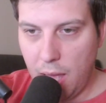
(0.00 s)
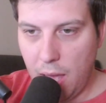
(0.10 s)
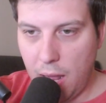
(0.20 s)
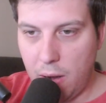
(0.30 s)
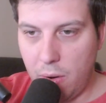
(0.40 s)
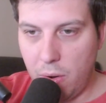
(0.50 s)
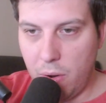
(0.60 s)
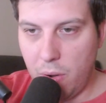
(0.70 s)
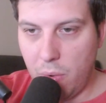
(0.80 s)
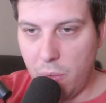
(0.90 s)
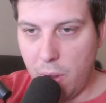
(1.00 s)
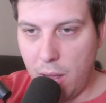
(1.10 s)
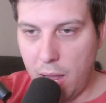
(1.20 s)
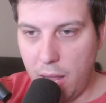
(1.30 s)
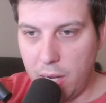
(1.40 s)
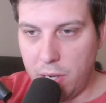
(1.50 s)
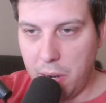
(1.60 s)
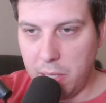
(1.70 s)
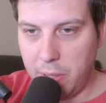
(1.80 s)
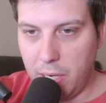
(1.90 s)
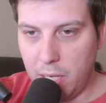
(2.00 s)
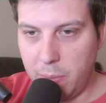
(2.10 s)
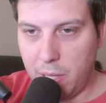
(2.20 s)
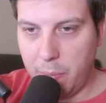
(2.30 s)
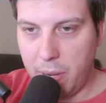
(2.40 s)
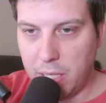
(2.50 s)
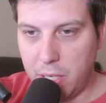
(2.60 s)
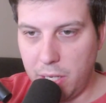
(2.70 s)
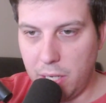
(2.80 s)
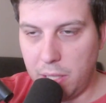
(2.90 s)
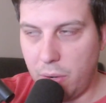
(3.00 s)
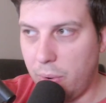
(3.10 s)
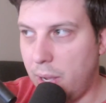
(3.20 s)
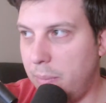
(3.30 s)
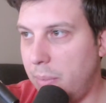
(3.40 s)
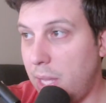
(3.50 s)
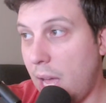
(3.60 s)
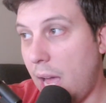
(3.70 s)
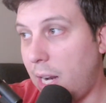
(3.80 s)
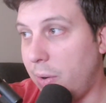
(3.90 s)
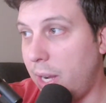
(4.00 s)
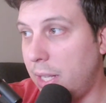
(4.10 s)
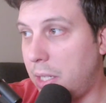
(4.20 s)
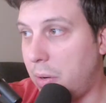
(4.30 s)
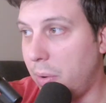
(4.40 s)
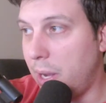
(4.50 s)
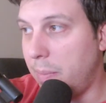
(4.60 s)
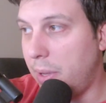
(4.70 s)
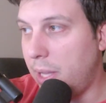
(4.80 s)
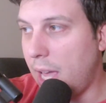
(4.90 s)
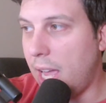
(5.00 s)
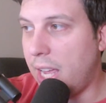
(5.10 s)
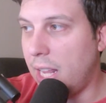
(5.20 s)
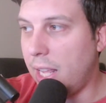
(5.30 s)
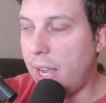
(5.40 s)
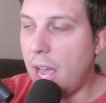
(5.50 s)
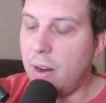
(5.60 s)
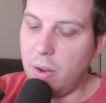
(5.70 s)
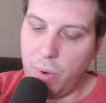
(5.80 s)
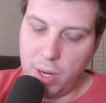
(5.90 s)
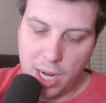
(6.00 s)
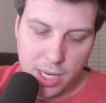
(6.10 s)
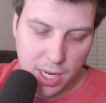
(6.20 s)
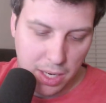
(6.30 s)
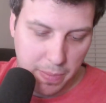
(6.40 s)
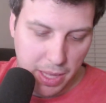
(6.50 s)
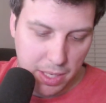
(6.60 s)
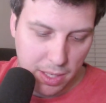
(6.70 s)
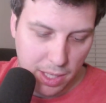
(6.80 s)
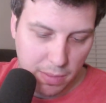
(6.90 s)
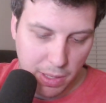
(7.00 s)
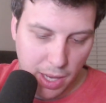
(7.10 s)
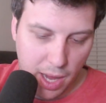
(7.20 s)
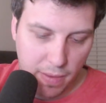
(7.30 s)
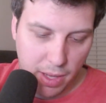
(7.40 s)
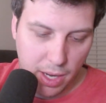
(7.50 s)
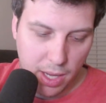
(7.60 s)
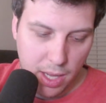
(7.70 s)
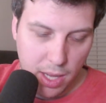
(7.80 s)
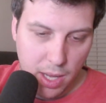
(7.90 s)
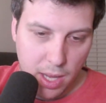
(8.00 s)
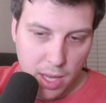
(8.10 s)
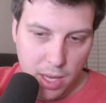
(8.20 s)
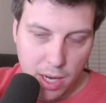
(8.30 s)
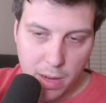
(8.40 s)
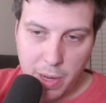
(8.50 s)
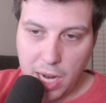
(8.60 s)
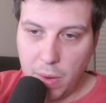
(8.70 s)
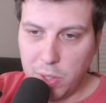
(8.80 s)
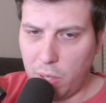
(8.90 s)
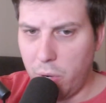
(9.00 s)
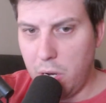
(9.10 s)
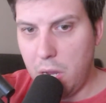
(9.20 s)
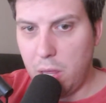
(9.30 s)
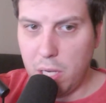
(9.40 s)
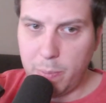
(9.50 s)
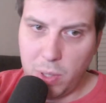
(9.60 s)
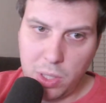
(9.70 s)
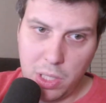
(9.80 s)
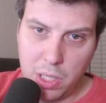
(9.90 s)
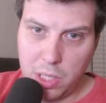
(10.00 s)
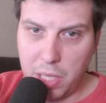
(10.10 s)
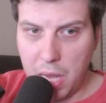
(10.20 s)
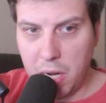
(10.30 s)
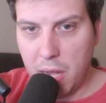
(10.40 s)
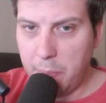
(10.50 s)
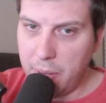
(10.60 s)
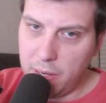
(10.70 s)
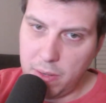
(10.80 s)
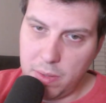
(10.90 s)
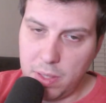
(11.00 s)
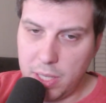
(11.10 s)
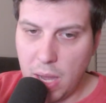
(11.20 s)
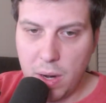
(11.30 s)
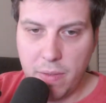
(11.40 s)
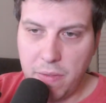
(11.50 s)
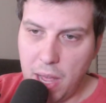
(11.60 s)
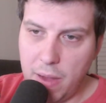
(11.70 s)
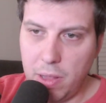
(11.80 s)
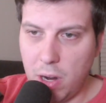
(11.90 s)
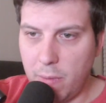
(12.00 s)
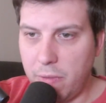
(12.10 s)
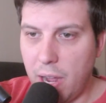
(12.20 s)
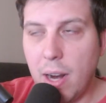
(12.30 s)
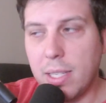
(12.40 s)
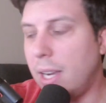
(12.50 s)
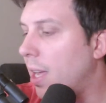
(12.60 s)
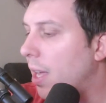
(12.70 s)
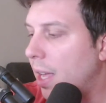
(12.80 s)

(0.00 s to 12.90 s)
I don't know why it drives me nuts, but the messaging is grim. Yeah, I agree. It's grim. Yeah, again, I don't know. We were kind of talking about this on Lickman Live. My dad was like, we need this person to stand up and sound a 5-alarm fire. It's like,